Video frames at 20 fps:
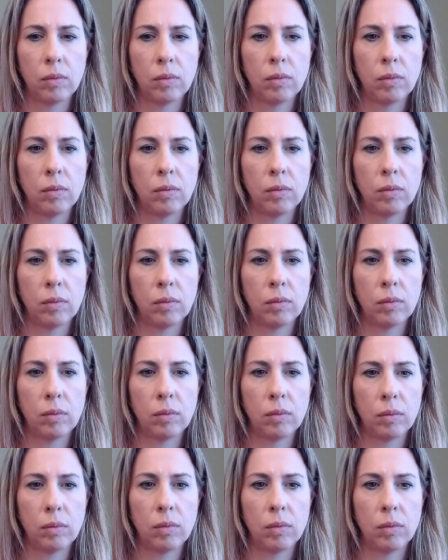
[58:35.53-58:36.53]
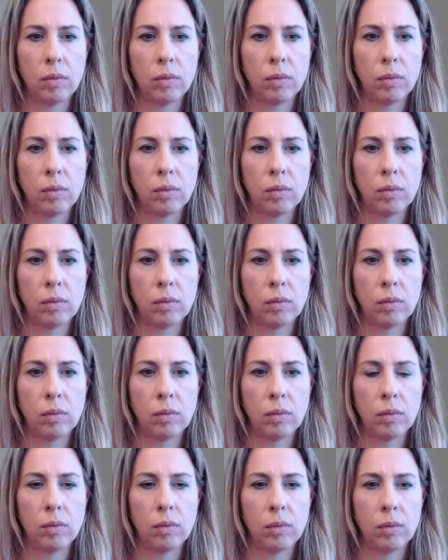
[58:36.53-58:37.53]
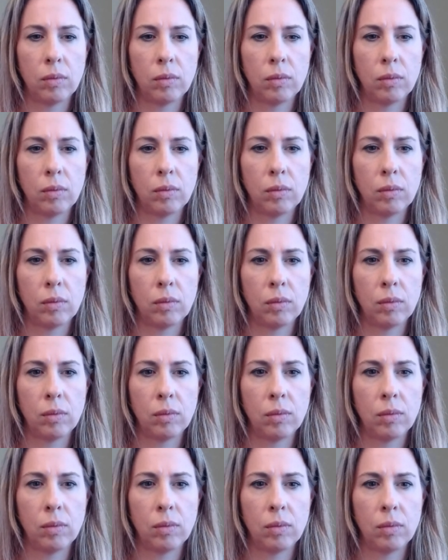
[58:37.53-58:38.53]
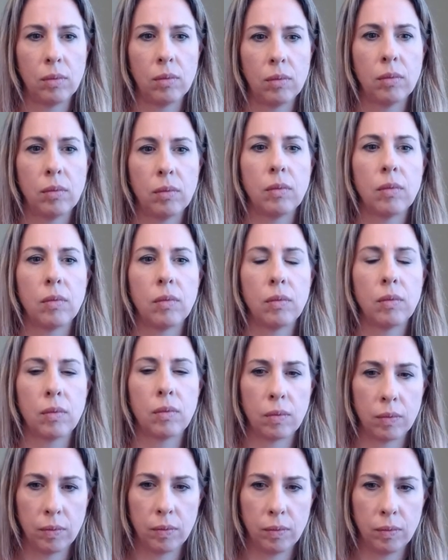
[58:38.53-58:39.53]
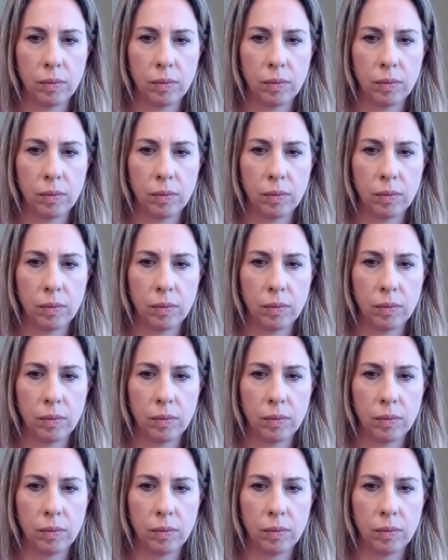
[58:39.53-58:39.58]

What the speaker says: (not speaking)